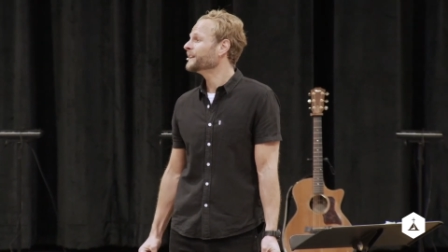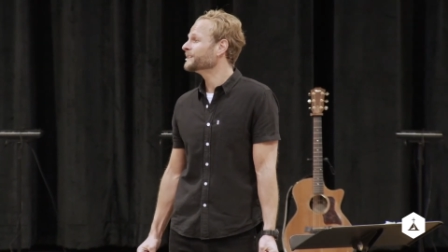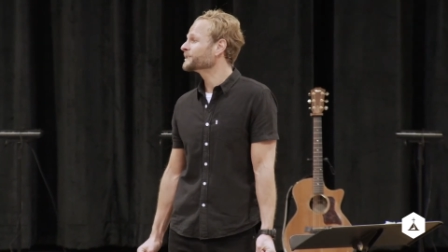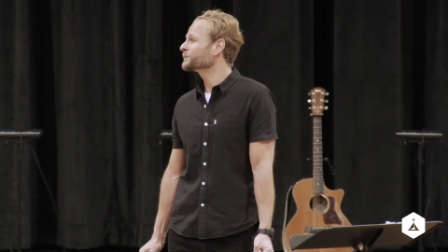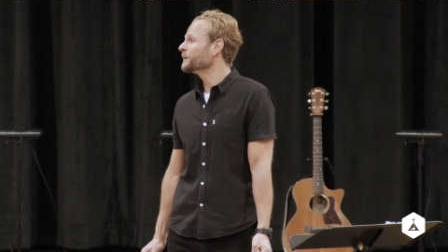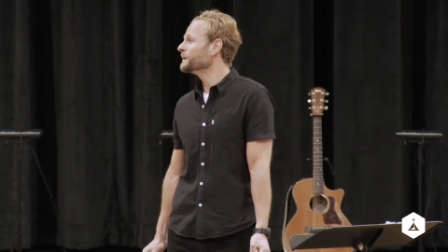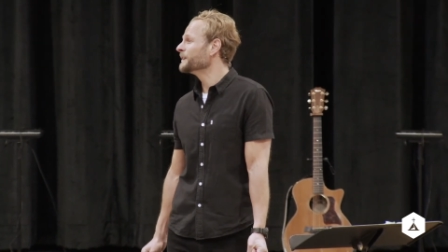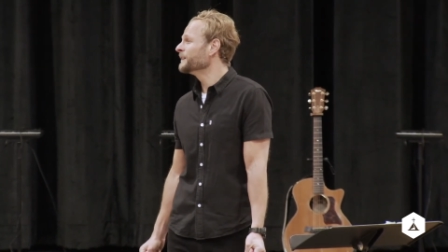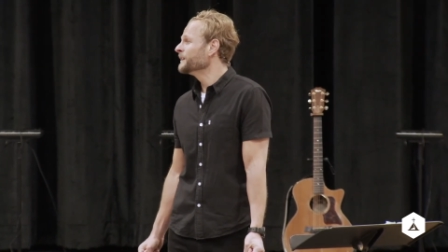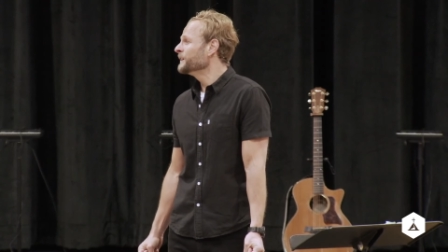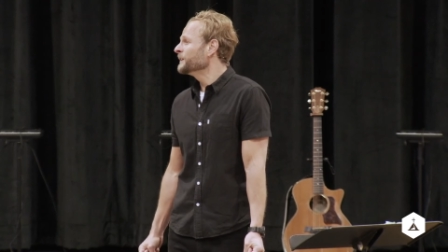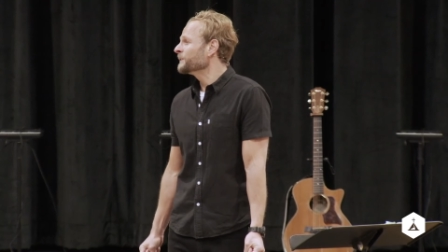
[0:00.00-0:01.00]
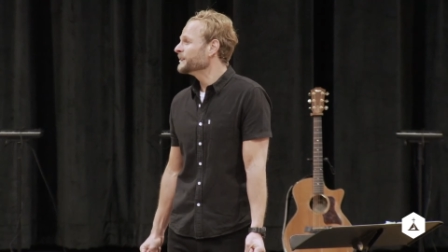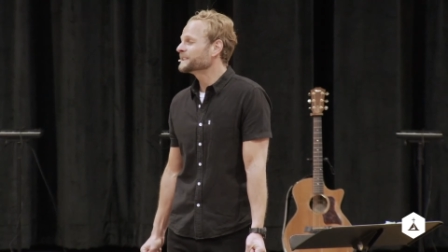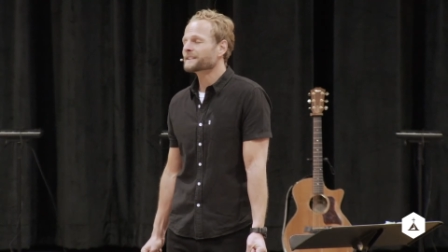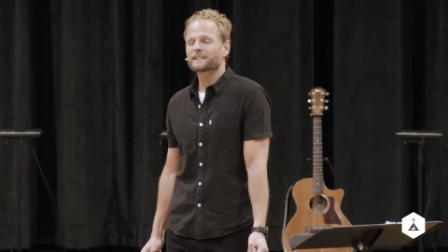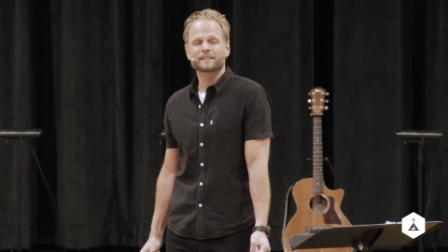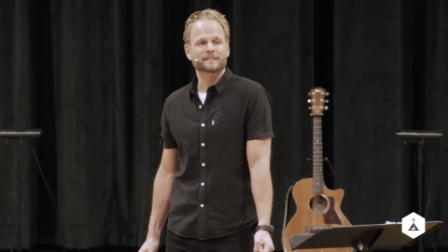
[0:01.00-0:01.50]
And this woman
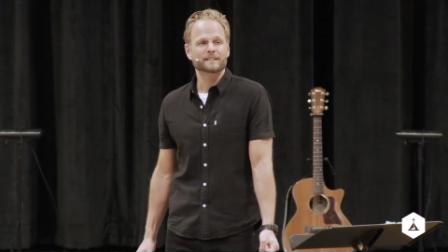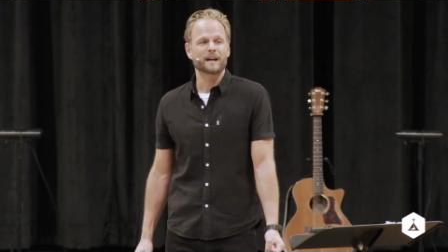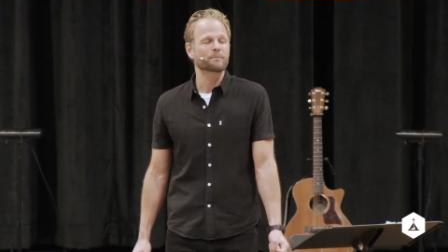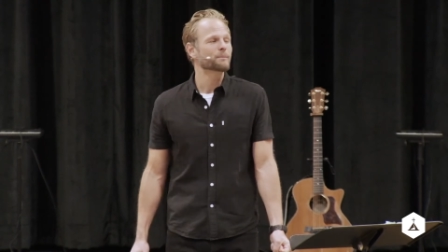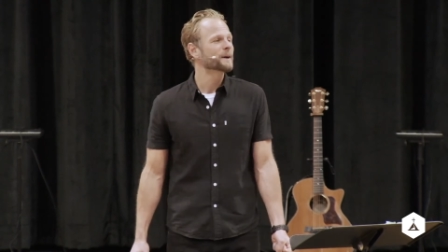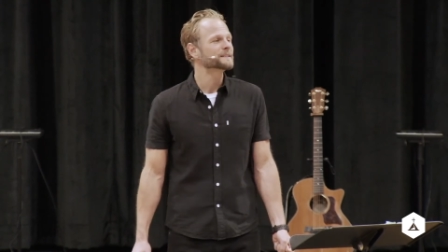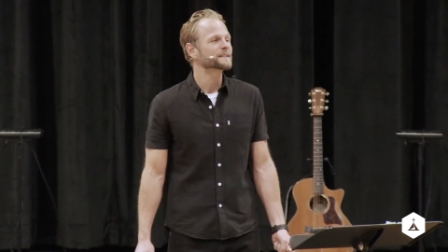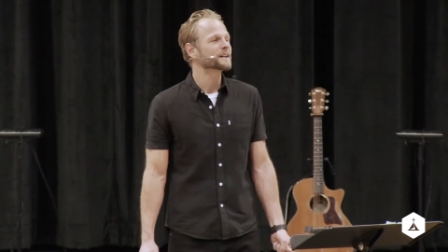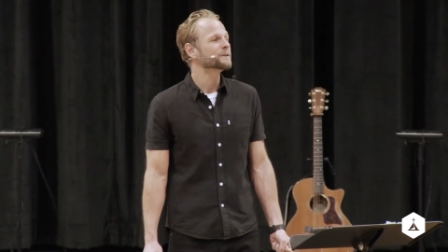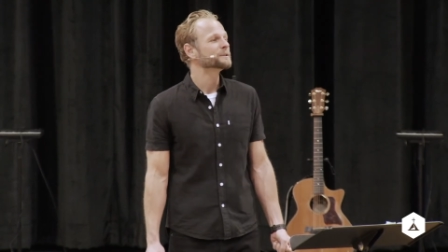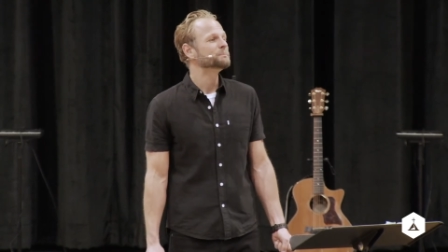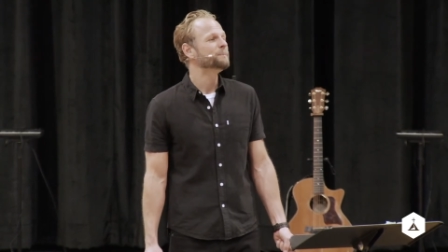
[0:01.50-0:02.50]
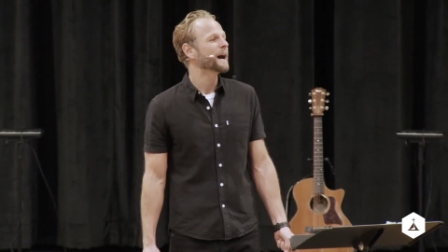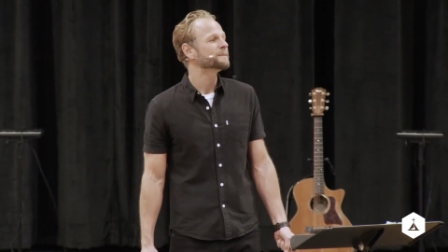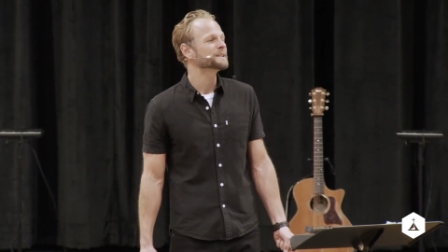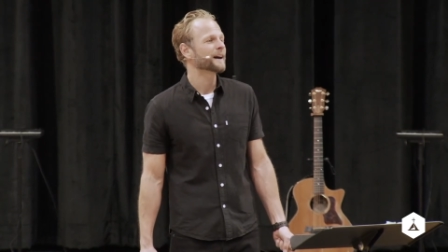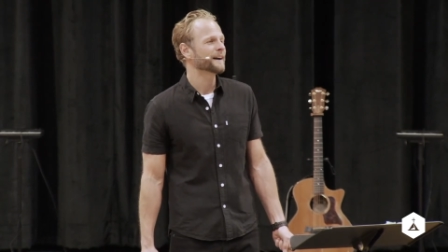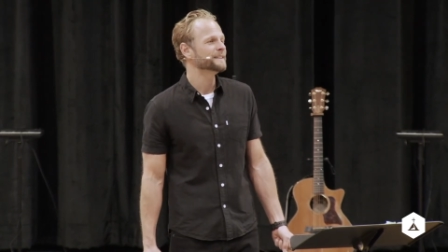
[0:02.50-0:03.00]
recently, just a couple months ago, was
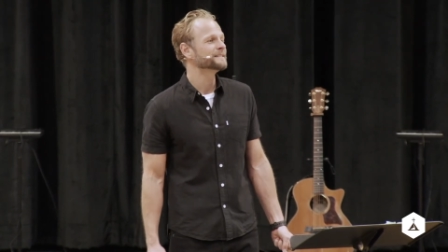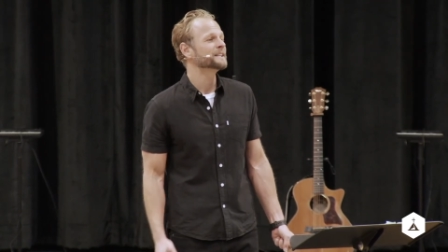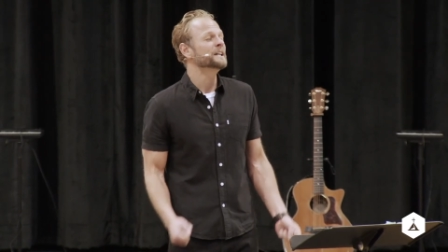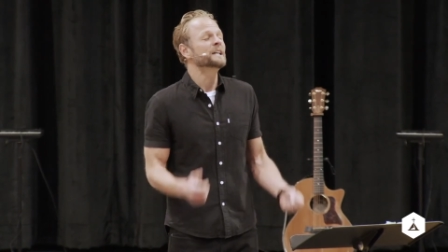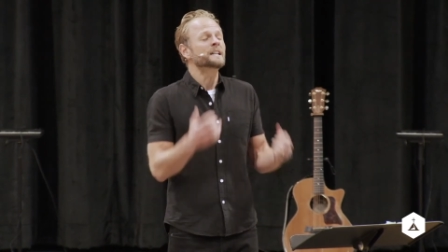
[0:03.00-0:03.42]
baptized,